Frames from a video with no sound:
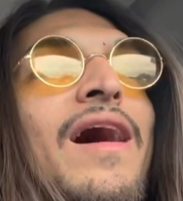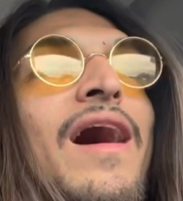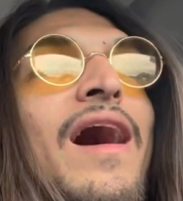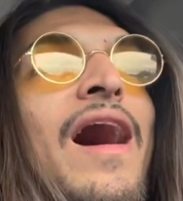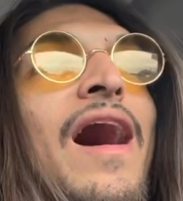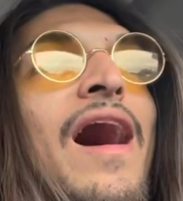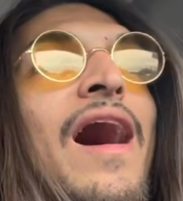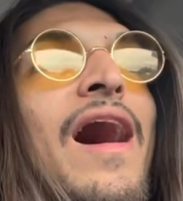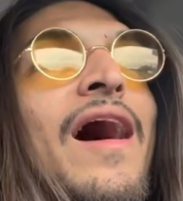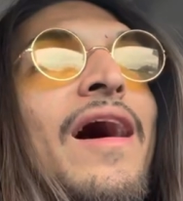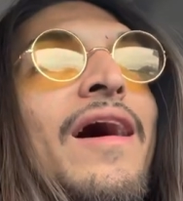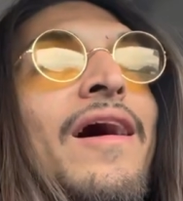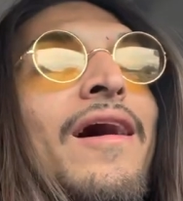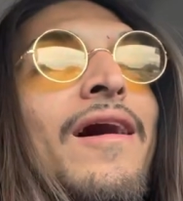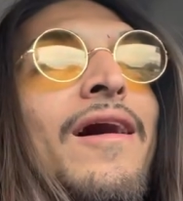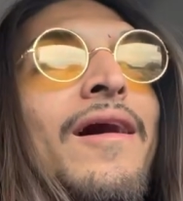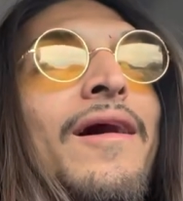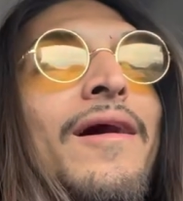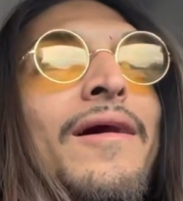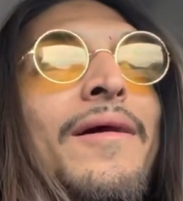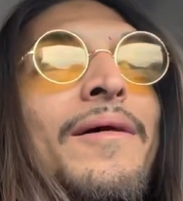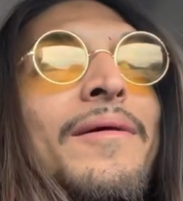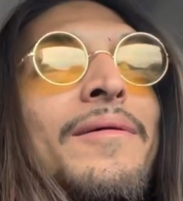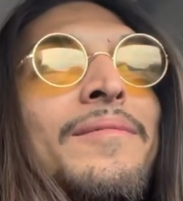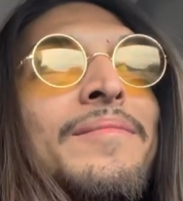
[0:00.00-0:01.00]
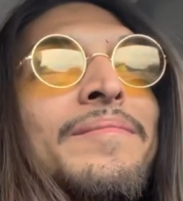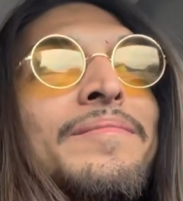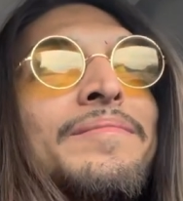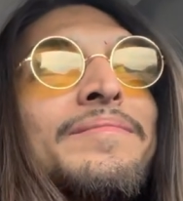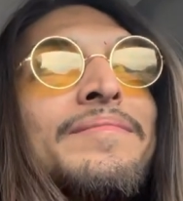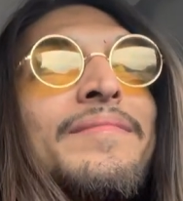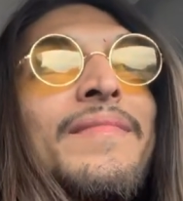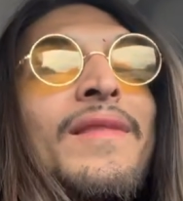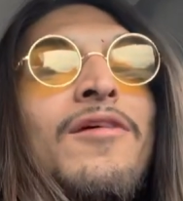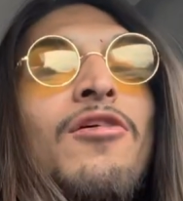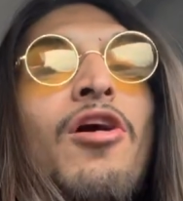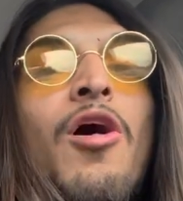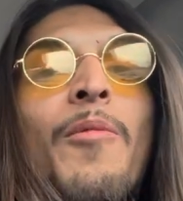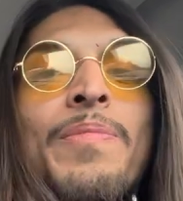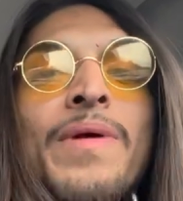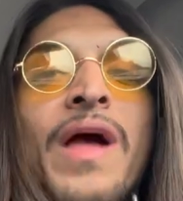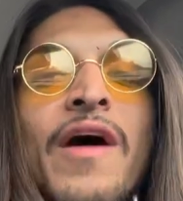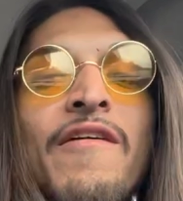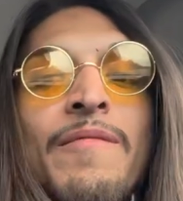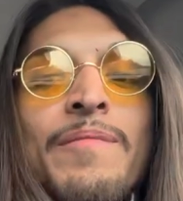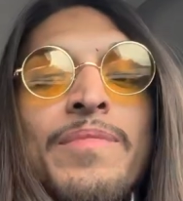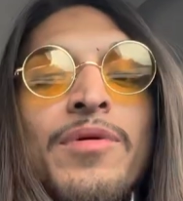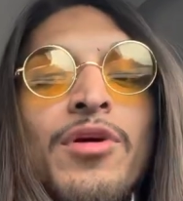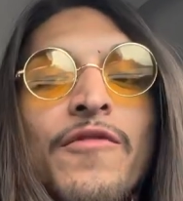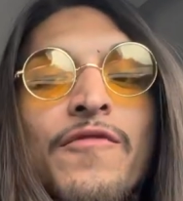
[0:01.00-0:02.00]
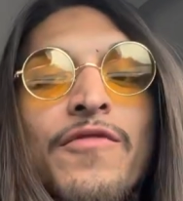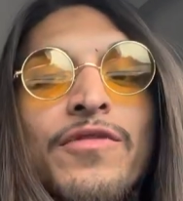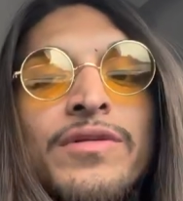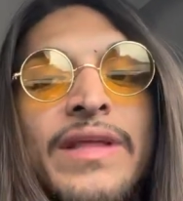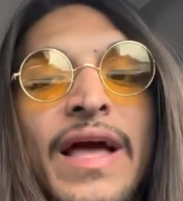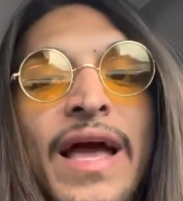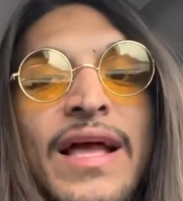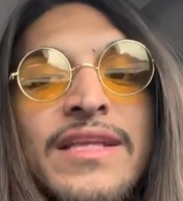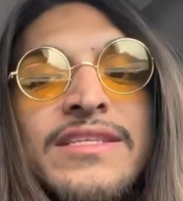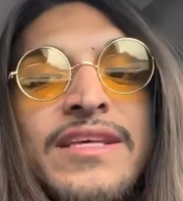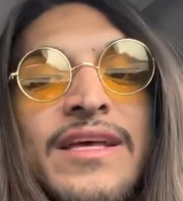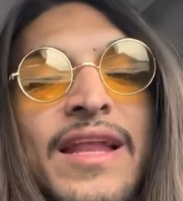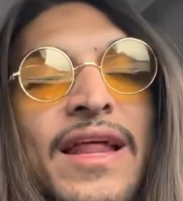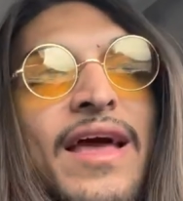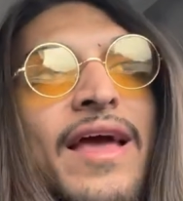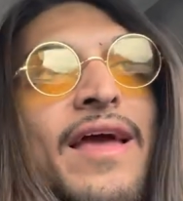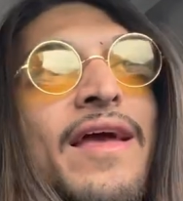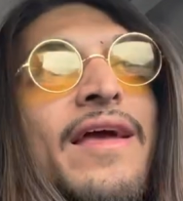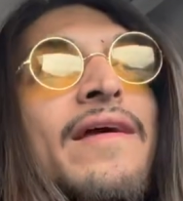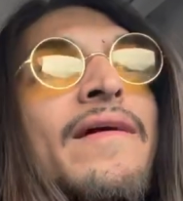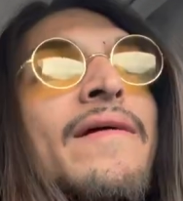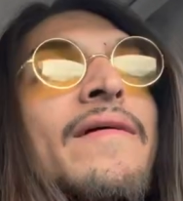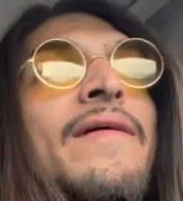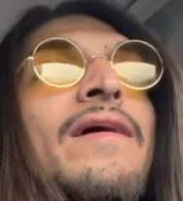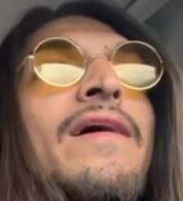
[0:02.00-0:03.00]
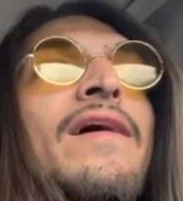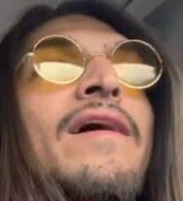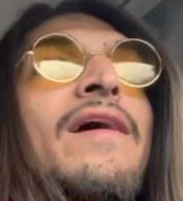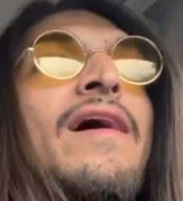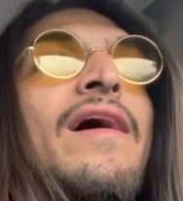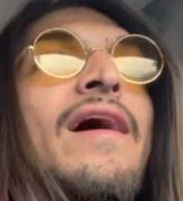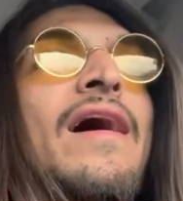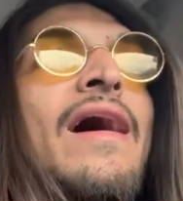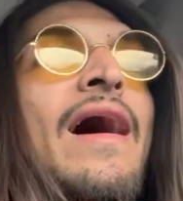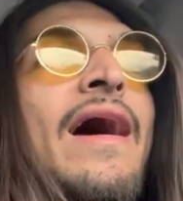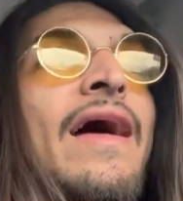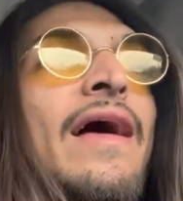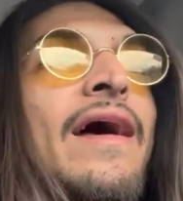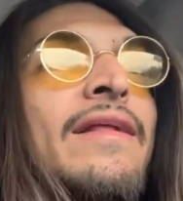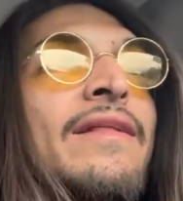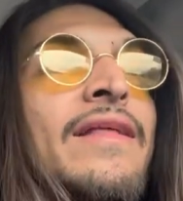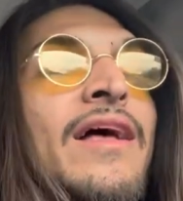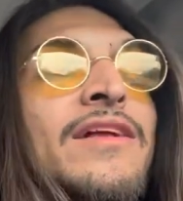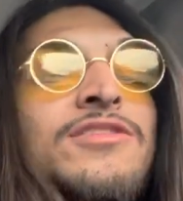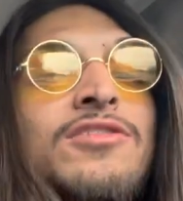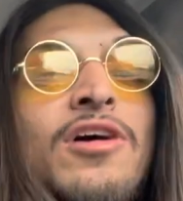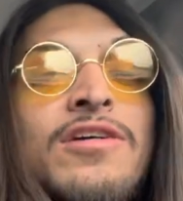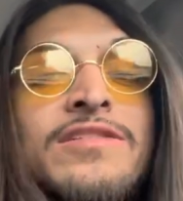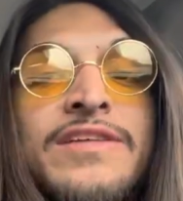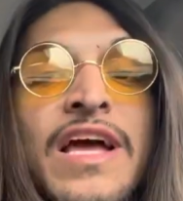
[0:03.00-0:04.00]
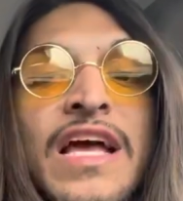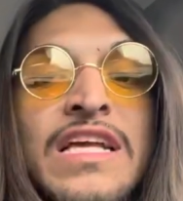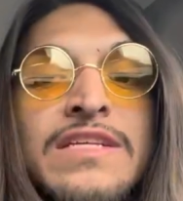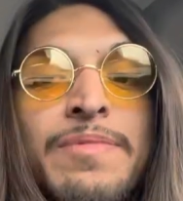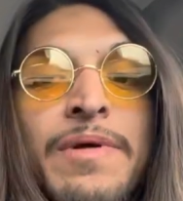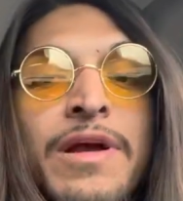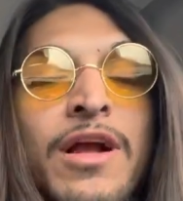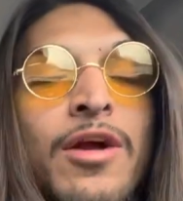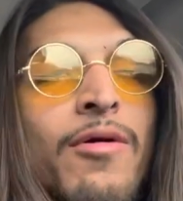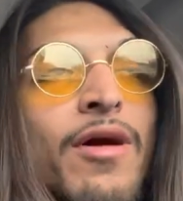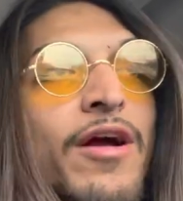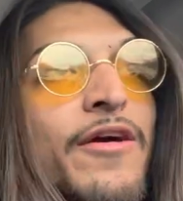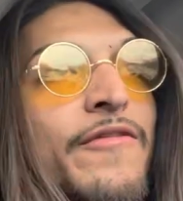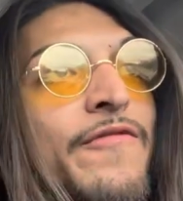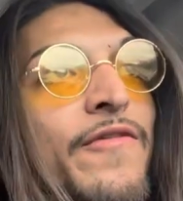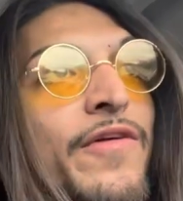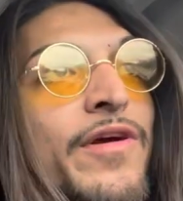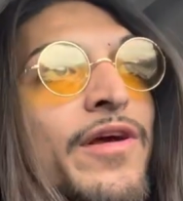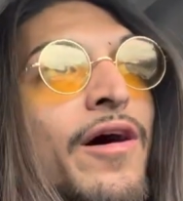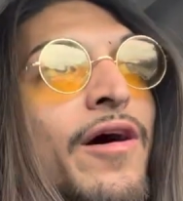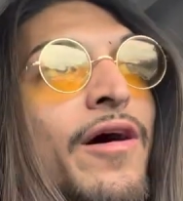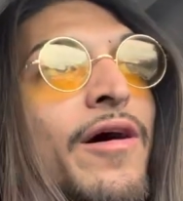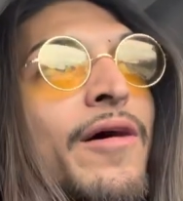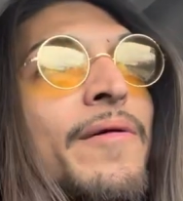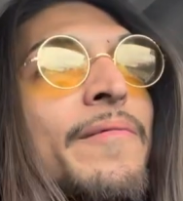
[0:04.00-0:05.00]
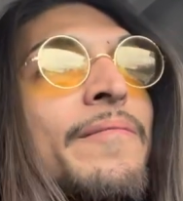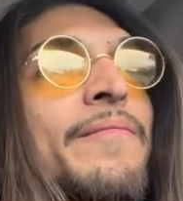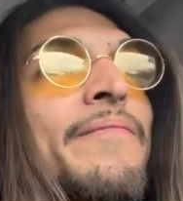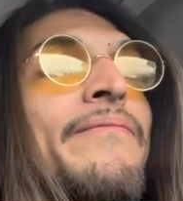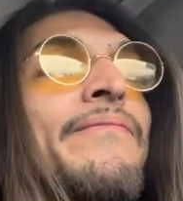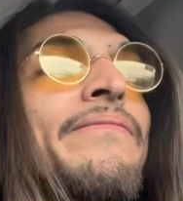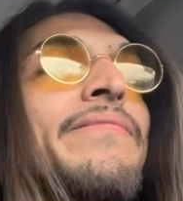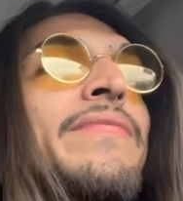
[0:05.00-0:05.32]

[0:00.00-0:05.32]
I um, hope you have a beautiful day today and that y'all's day's been great for y'all.